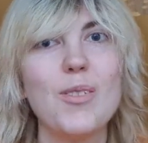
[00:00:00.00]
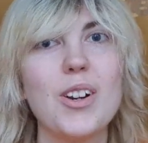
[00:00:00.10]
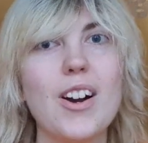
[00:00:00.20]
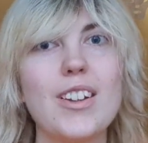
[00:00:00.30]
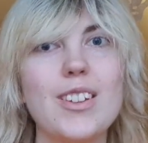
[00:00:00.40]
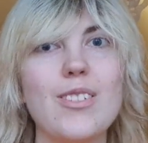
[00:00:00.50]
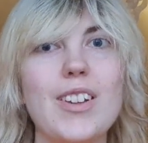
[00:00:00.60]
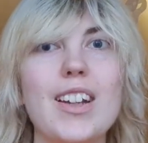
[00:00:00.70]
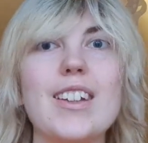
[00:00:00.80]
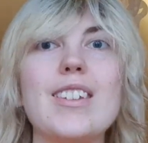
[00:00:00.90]
we cross our
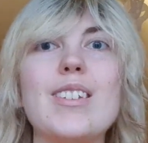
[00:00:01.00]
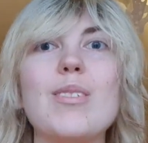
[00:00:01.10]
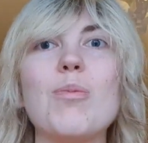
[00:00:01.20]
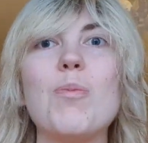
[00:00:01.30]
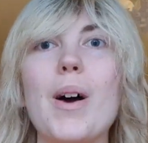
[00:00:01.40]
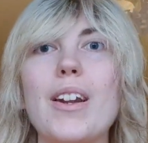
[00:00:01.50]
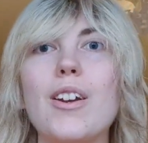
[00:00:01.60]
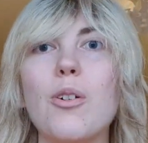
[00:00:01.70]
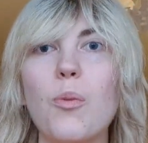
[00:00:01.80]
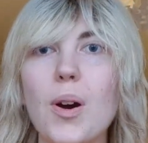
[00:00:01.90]
fingers. But
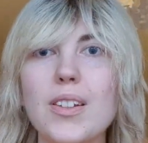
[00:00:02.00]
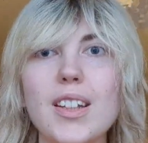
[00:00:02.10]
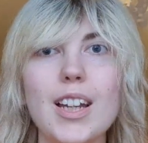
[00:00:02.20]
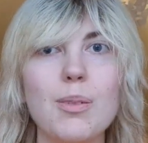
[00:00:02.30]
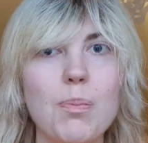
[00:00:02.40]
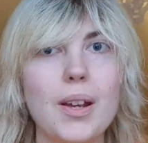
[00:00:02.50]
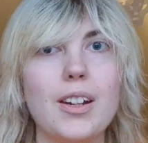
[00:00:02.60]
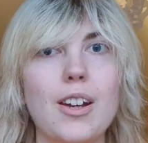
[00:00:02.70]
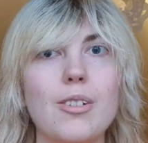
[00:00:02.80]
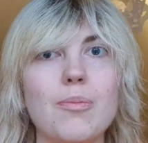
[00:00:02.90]
once I get
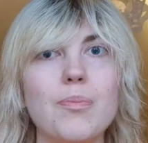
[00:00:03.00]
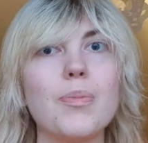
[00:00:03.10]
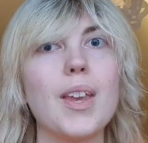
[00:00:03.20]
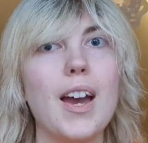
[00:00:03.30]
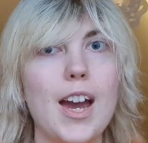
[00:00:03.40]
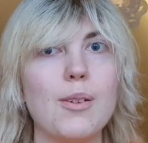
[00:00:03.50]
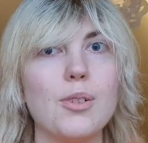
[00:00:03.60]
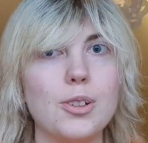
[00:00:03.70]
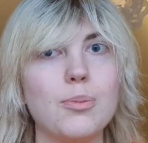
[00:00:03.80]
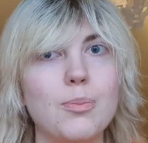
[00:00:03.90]
better, I
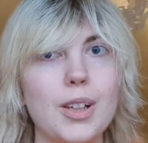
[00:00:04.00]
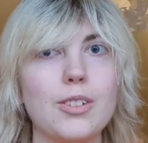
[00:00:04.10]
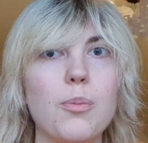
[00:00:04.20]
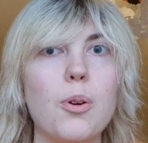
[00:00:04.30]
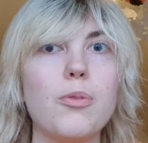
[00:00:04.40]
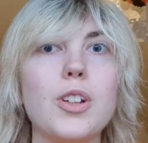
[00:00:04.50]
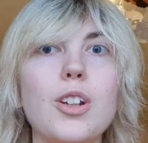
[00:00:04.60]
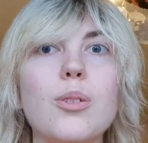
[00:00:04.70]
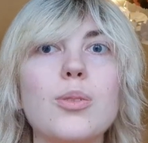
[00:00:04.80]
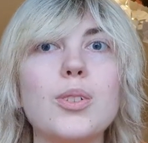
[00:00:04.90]
will make more
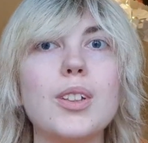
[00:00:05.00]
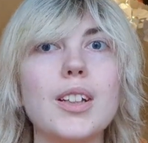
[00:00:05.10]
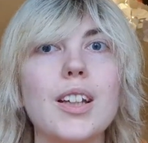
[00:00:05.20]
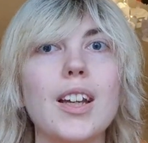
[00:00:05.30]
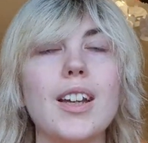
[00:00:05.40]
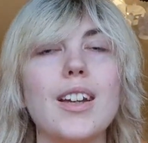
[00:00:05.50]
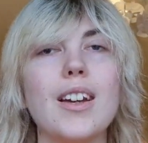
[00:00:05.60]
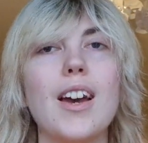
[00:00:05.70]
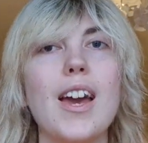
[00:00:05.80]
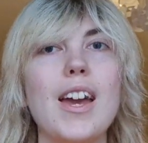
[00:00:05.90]
videos.
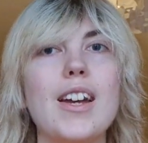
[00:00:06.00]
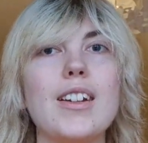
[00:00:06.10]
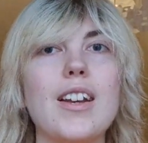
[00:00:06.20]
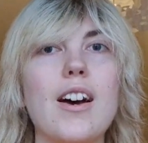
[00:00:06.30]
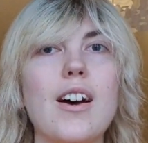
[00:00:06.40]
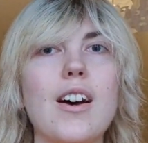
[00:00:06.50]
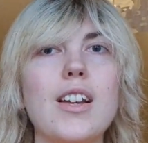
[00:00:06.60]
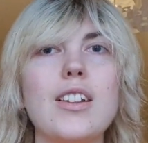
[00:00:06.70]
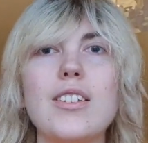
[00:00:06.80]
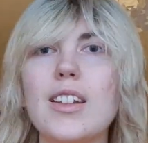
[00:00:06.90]
And uh,
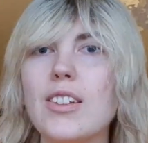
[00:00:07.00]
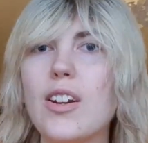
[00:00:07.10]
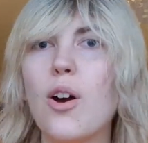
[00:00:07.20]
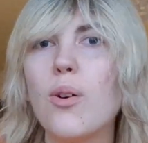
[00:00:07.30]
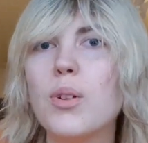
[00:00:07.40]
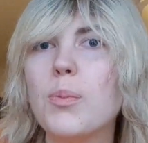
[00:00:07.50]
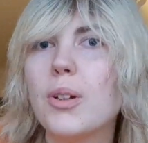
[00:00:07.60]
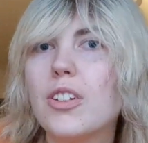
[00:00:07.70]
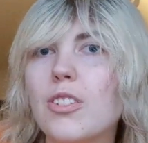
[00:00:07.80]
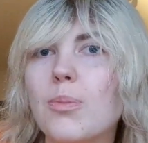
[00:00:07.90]
it's, it's not only
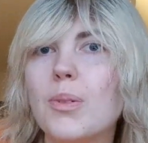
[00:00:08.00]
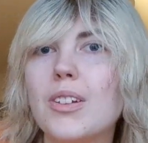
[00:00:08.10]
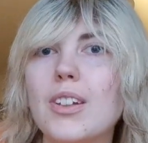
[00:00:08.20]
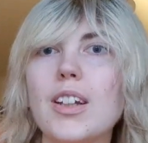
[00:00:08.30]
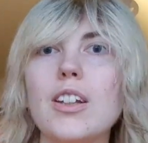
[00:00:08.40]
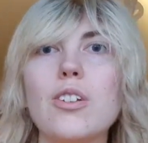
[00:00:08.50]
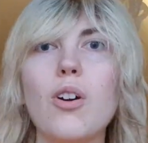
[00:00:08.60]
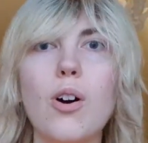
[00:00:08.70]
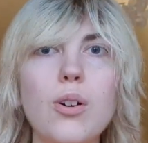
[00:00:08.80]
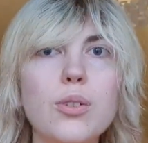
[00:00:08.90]
because I've been sick, it's
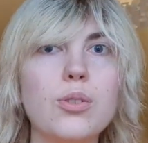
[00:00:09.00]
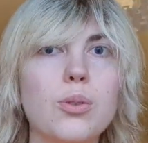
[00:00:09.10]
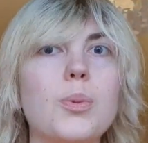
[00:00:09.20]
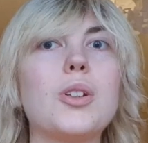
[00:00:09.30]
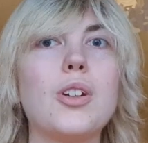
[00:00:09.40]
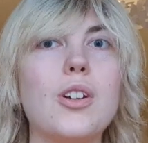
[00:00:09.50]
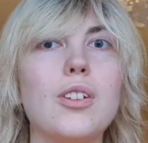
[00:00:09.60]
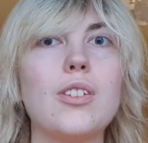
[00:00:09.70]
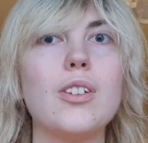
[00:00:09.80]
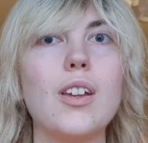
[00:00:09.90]
also
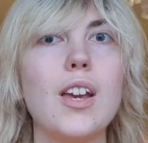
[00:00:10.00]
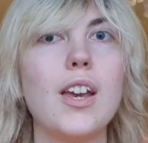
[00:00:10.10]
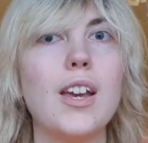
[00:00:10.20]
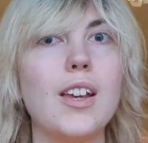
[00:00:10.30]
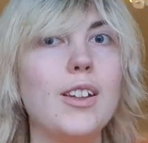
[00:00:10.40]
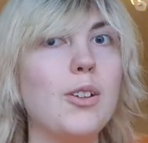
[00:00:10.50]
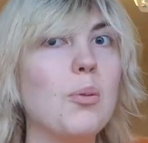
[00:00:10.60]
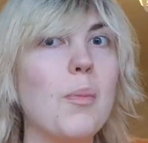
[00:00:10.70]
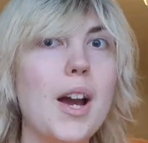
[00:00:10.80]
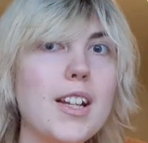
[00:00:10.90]
because you
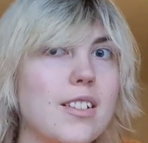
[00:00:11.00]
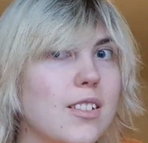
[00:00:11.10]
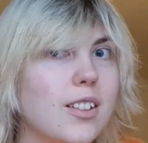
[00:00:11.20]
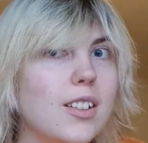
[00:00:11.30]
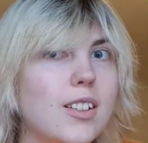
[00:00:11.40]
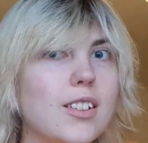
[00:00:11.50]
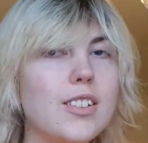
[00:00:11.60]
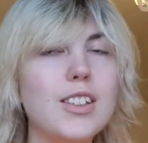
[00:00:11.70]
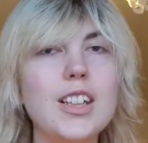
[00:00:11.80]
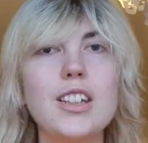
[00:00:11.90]
might
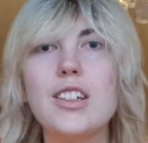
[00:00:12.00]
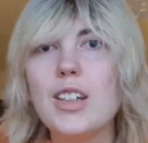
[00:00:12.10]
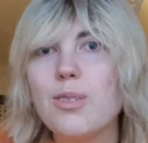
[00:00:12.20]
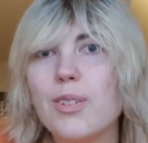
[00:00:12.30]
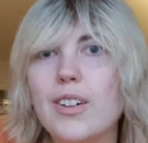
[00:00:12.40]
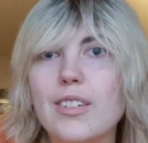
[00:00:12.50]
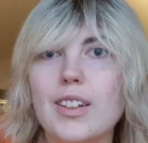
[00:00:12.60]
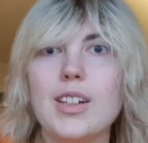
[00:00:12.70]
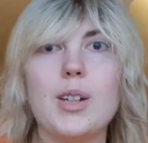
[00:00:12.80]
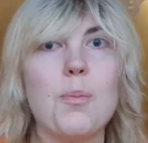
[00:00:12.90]
see a difference
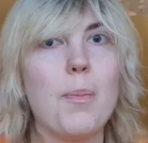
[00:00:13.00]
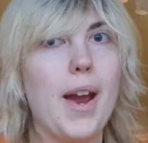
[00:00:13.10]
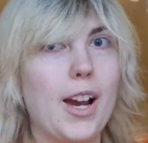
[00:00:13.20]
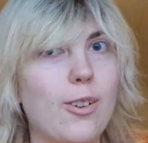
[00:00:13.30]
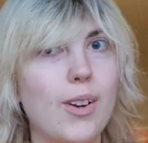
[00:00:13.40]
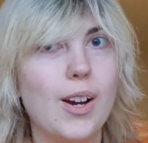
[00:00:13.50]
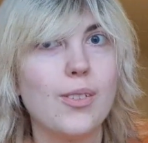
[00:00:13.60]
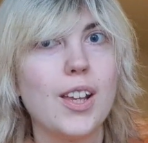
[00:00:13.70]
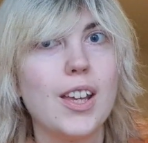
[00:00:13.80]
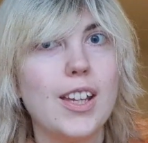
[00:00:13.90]
in the background.
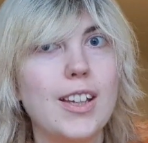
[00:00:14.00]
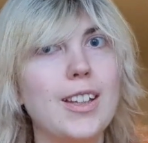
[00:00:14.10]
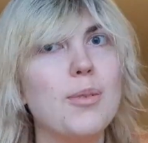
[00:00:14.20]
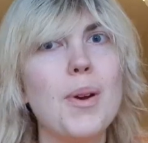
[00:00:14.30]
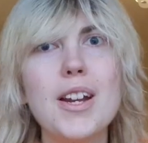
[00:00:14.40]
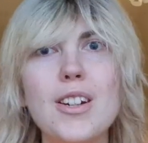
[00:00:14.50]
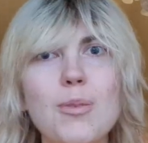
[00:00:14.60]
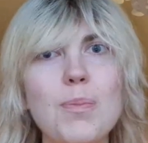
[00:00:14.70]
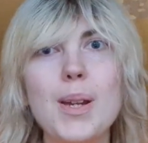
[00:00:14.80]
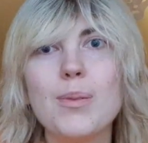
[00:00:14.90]
You might
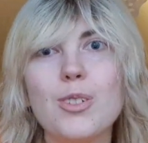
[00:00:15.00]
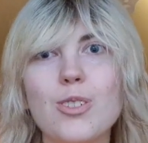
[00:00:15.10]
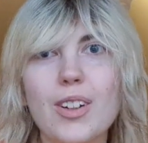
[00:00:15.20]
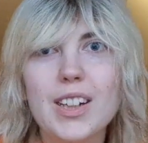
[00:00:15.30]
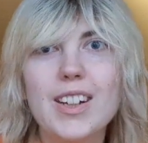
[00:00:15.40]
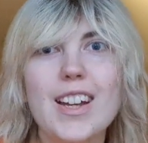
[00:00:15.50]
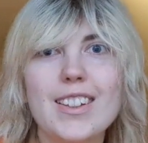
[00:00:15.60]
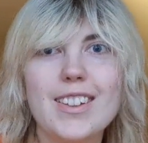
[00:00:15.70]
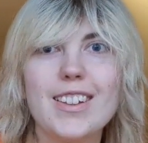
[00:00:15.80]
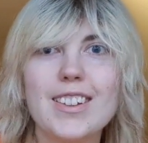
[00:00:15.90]
not be able to
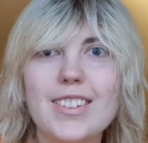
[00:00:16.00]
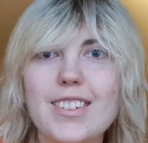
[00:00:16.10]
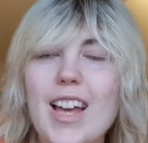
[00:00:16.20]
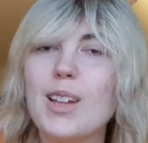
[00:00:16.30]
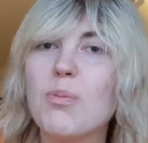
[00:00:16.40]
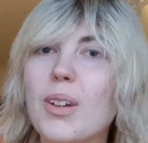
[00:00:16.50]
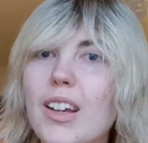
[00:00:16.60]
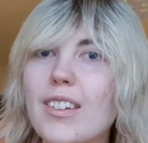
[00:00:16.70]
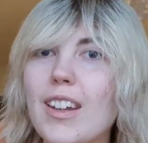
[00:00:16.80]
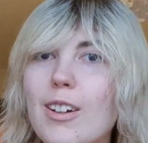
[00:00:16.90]
recognize this. That's
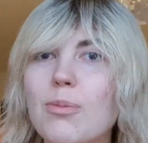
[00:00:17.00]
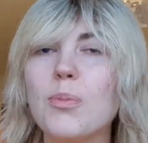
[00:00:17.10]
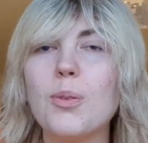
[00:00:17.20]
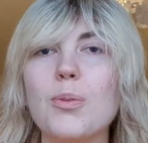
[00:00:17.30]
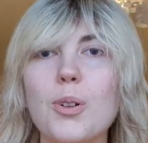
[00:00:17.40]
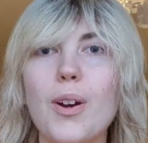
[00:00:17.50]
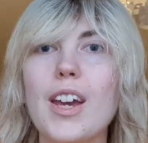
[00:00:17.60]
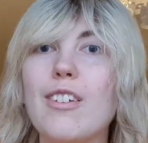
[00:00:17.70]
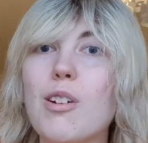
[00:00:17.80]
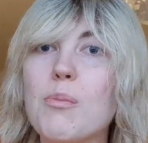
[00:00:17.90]
because I have moved
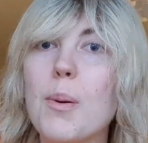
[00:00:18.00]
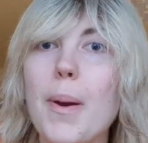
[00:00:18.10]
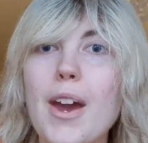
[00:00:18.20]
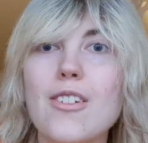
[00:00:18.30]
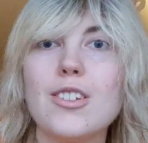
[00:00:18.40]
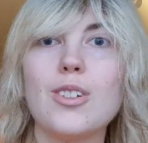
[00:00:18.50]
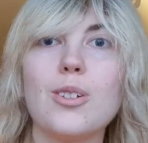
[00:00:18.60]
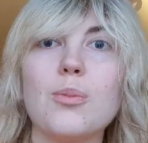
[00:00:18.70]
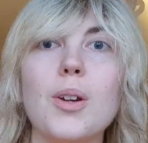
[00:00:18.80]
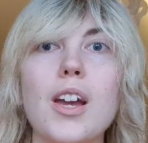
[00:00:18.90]
away from my parents'
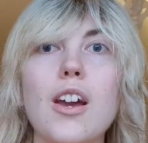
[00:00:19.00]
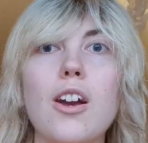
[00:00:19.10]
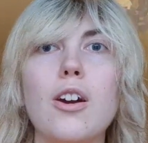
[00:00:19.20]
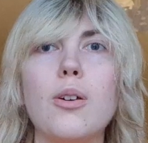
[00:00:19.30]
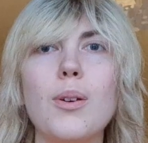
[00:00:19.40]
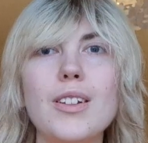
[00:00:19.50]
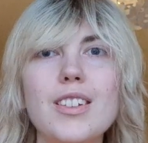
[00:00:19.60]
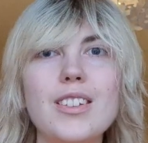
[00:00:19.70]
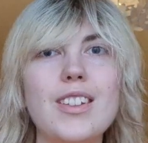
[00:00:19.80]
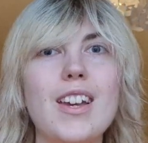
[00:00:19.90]
home, which
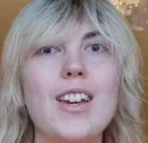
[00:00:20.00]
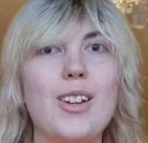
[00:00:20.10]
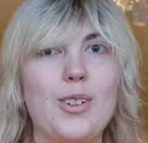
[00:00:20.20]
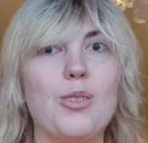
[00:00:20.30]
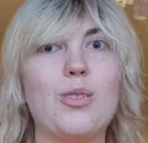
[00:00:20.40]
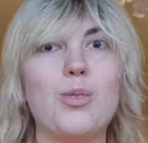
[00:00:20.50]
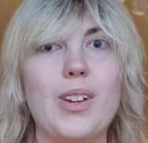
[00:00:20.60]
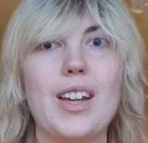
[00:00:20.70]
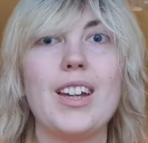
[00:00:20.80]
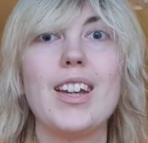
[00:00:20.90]
is a huge
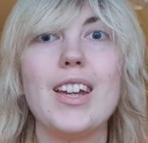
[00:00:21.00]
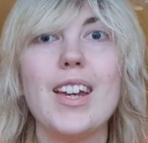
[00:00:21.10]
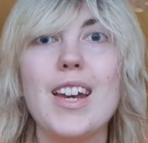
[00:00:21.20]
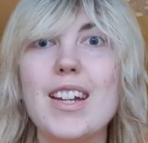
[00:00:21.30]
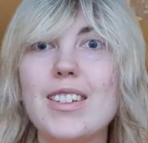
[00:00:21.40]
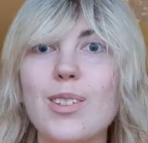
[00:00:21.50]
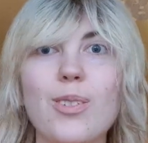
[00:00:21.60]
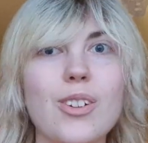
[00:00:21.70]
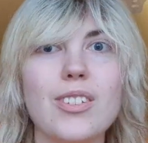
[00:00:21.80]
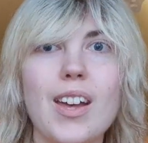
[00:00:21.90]
thing. It's the
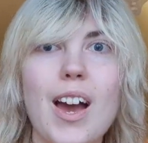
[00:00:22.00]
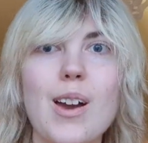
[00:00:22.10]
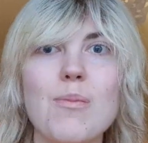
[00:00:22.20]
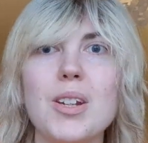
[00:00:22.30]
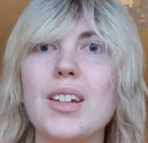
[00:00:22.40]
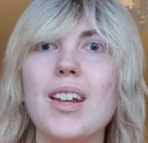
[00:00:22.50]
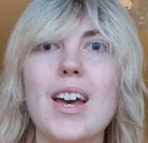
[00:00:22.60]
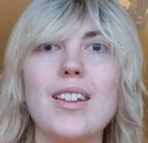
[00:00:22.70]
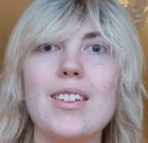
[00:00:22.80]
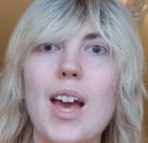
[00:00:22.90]
first time it
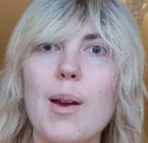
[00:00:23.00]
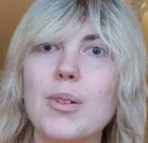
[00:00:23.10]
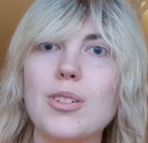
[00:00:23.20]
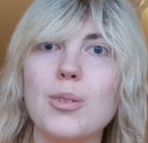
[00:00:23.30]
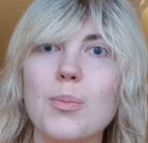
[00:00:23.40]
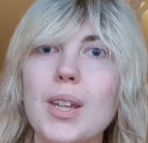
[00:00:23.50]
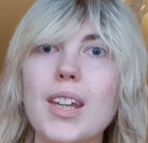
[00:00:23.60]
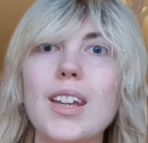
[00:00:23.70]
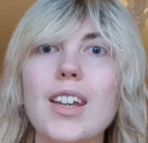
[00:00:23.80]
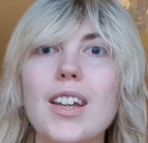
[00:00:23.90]
has happened to me,
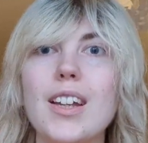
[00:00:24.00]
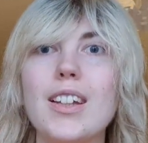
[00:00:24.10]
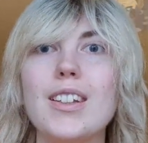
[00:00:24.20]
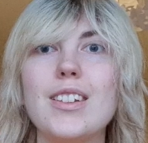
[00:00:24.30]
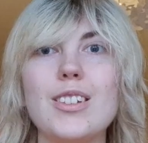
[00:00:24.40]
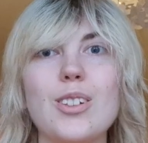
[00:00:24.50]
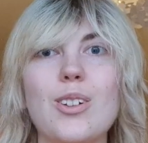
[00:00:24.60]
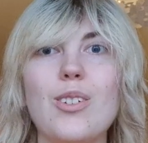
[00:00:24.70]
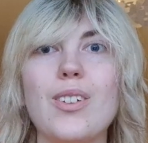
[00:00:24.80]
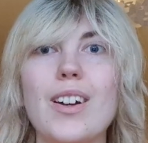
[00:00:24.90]

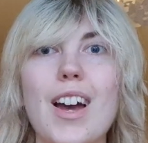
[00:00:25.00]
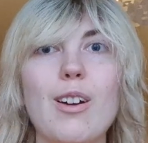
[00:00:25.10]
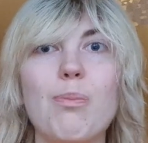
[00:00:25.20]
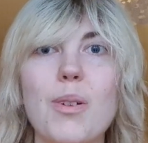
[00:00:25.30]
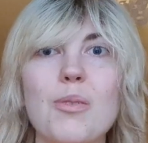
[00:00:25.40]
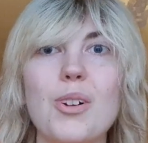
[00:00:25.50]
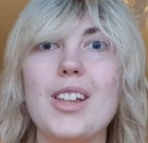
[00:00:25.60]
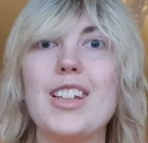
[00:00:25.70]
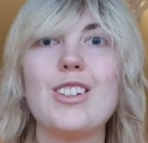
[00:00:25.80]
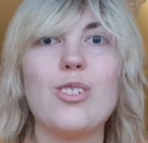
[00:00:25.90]
so I've been
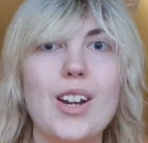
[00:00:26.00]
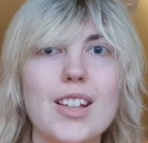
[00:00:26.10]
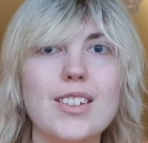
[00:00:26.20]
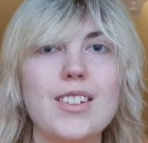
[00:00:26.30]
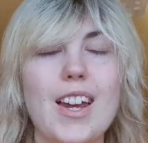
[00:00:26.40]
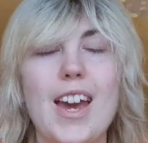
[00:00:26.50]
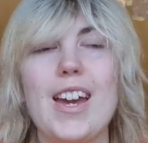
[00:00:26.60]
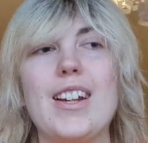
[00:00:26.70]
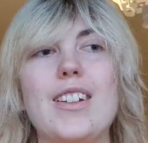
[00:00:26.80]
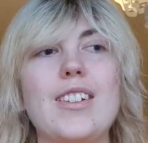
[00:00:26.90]
really stressed
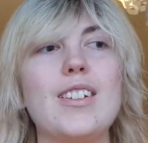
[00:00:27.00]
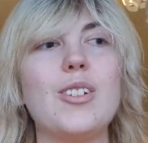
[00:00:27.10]
and